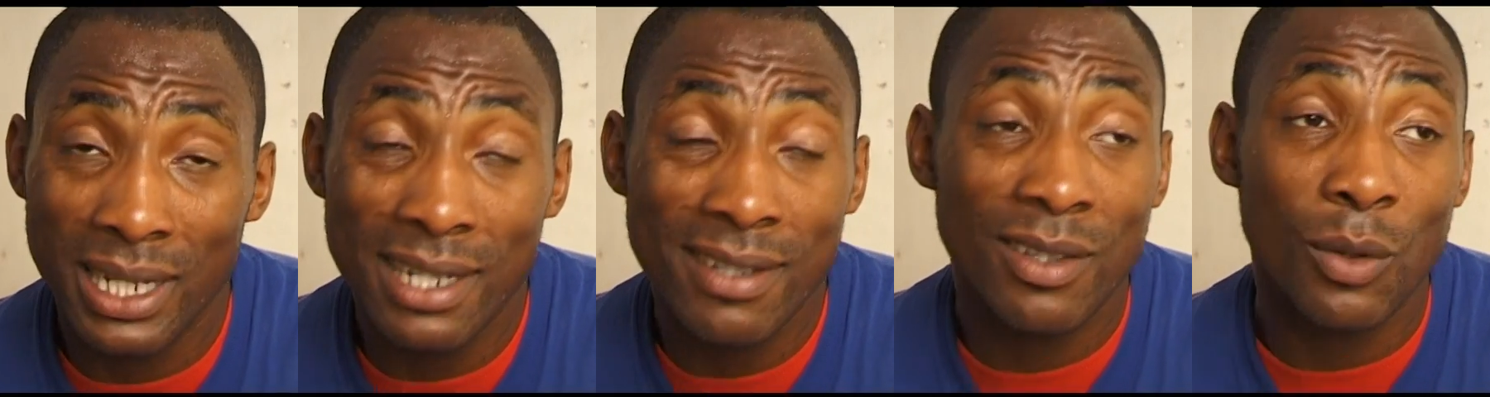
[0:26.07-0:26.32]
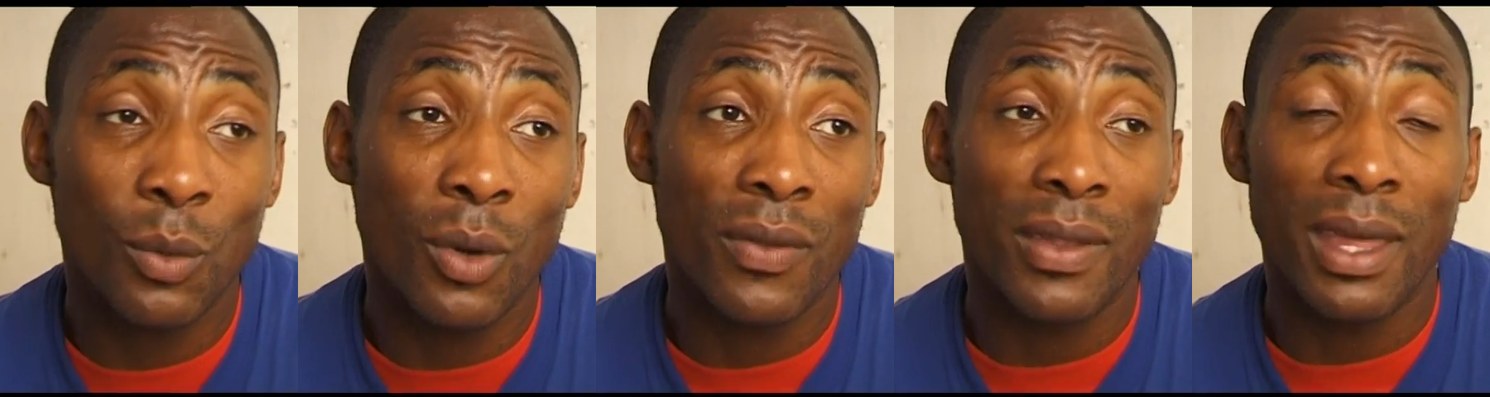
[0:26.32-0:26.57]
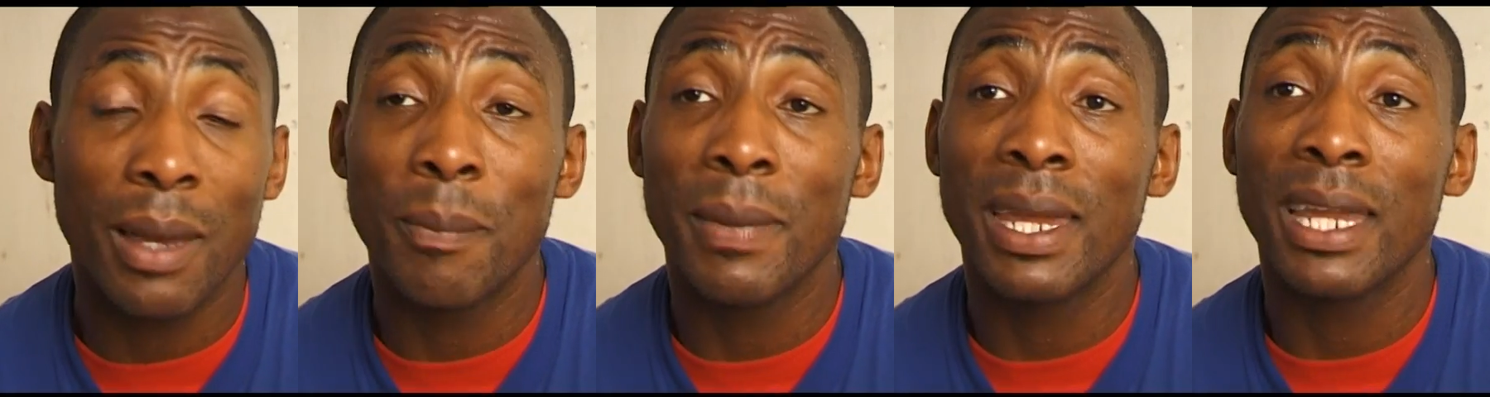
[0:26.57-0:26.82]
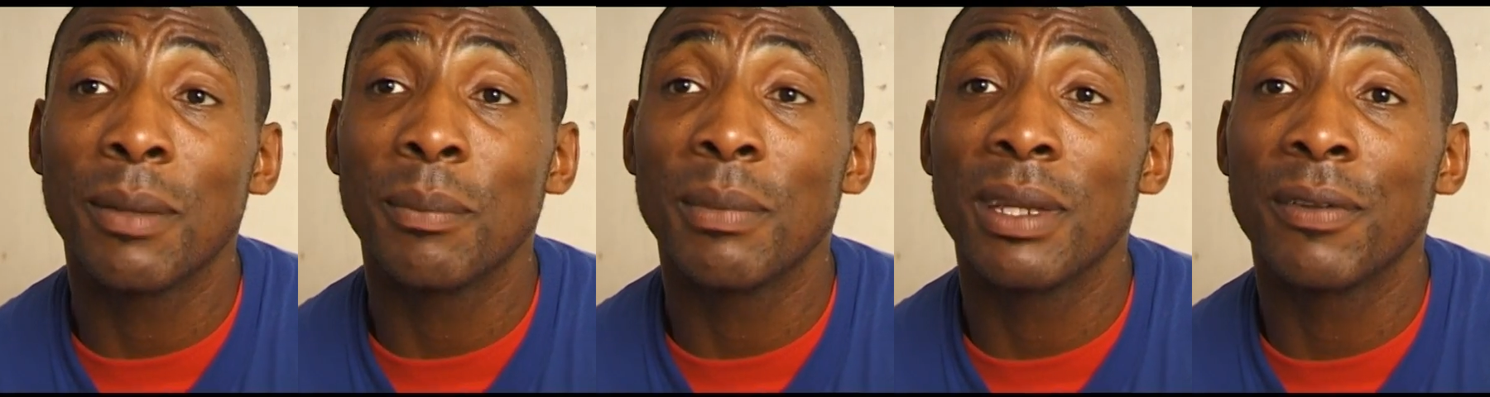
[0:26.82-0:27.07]
He's the one that
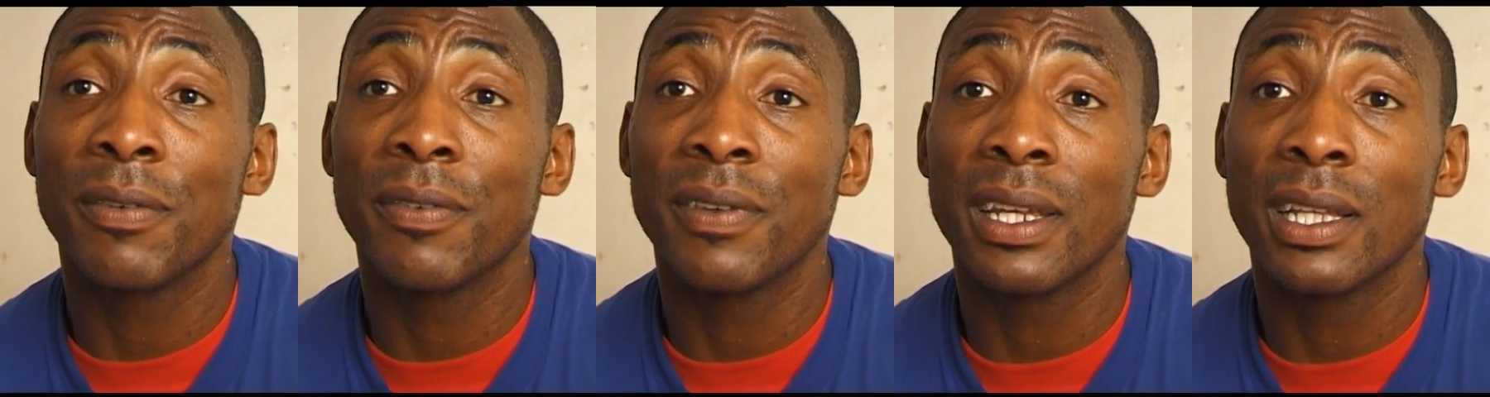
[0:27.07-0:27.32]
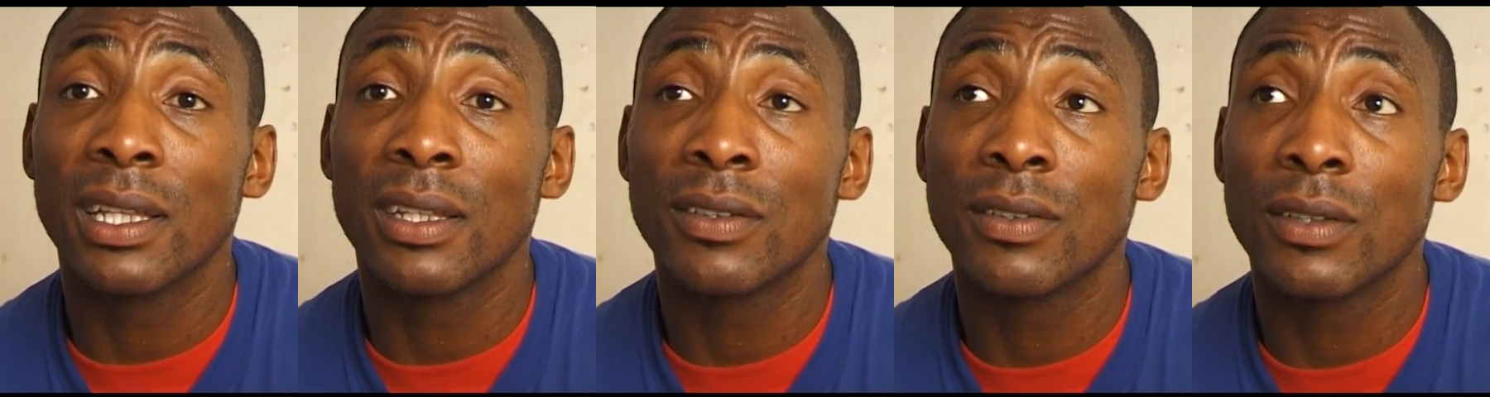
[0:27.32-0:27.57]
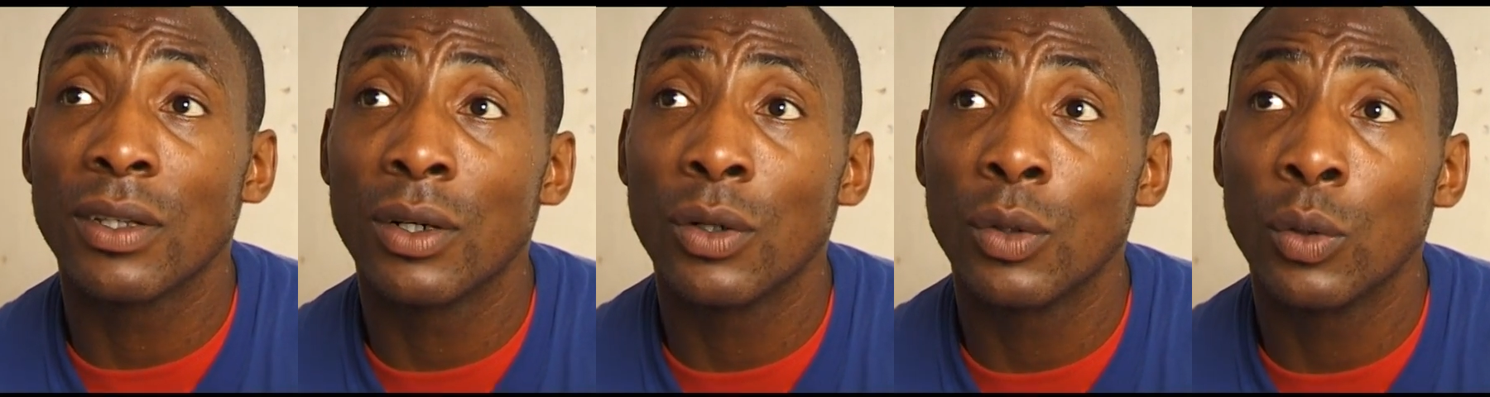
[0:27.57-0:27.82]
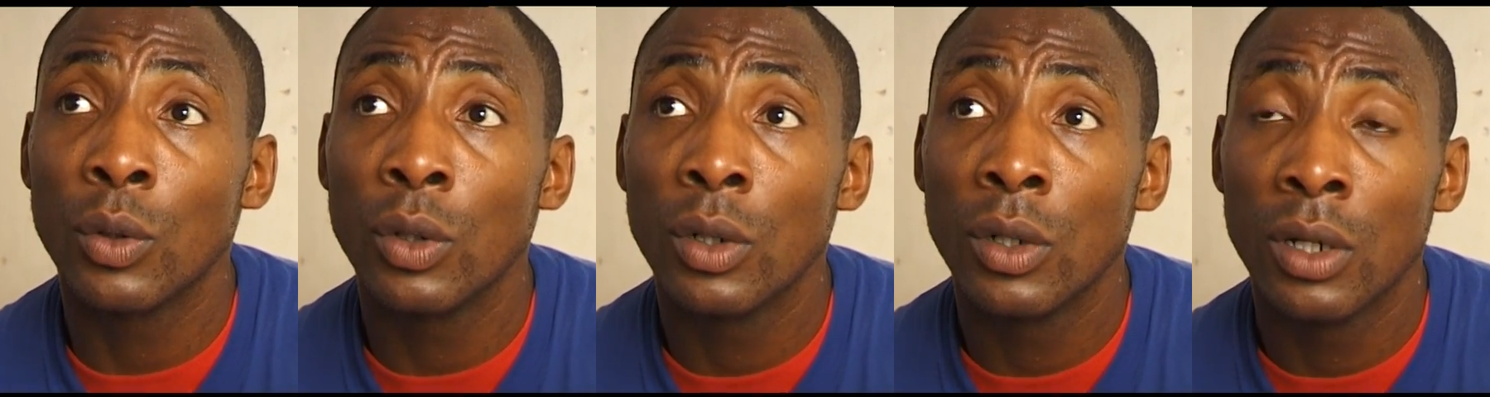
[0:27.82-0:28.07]
made me feel as
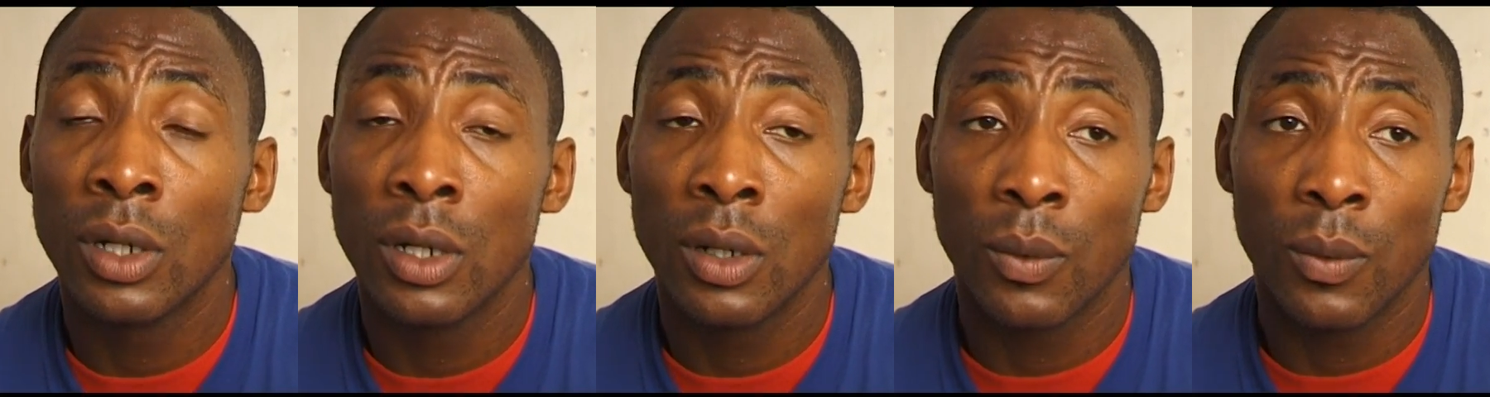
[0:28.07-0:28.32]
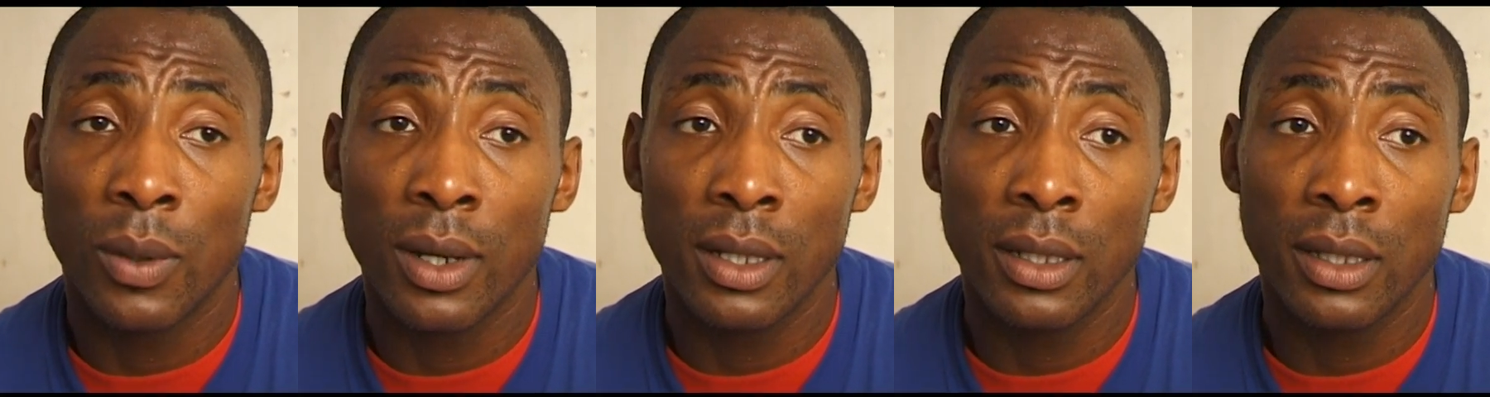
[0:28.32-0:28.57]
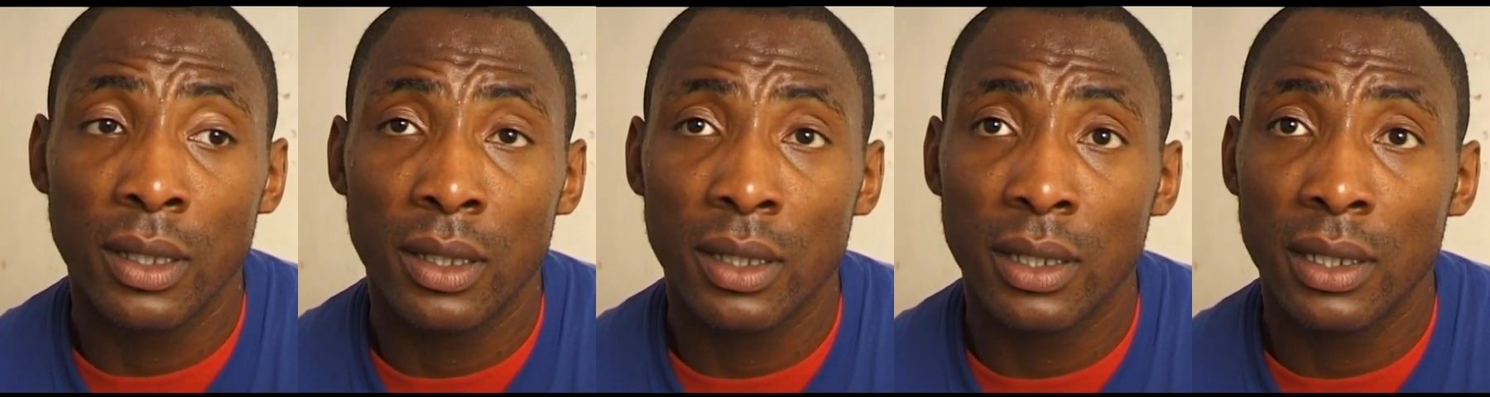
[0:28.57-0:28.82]
though, well,